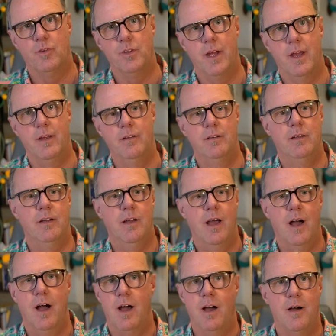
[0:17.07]
day.
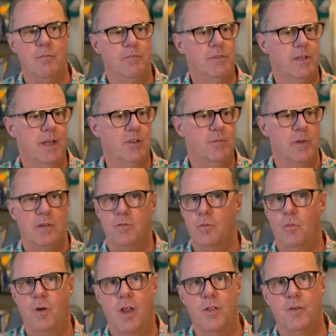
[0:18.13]
Um, today's been
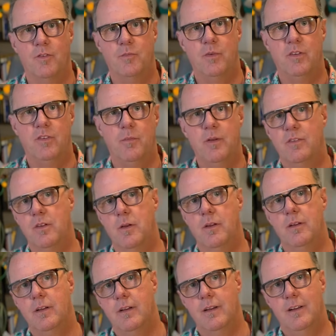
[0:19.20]
one of those busy, busy
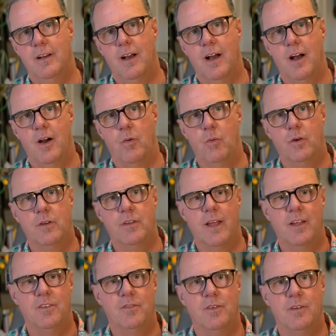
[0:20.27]
uh, work
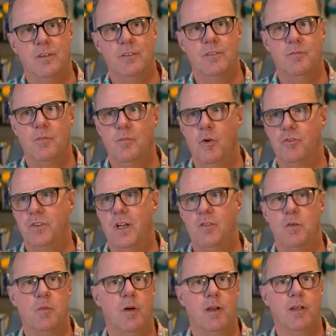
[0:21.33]
days for most
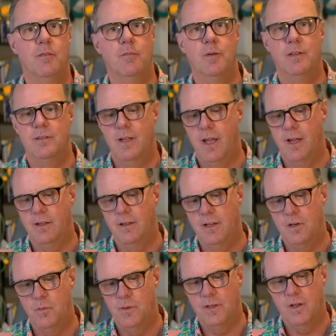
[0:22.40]
everybody, but hey,
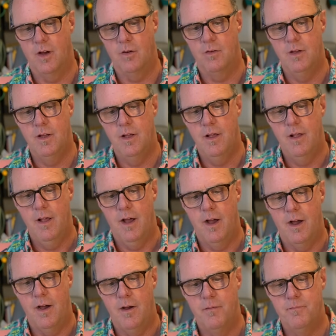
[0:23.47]
here we go.
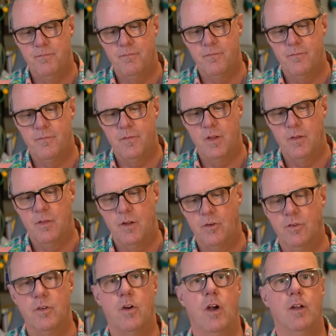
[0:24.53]
Um,
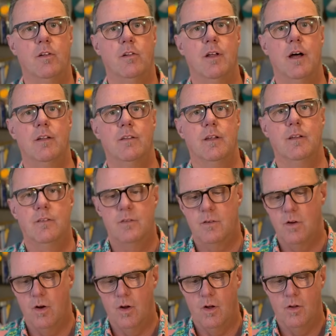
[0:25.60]
there's an article out that's
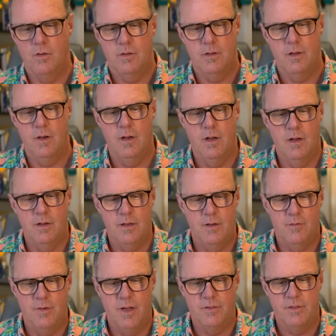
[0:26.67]
called uh,
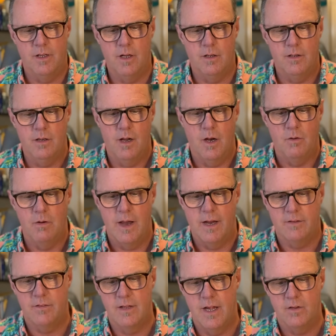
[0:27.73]
Investing
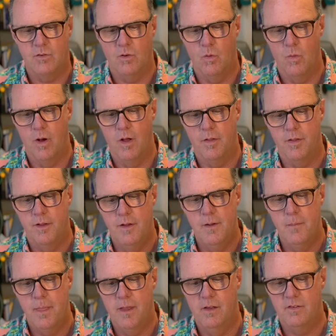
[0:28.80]
Iraq's Natural Wealth
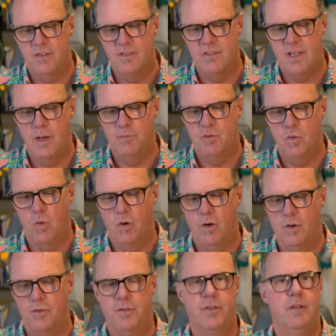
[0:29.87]
is a step
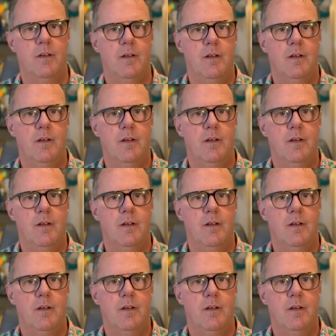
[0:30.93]
towards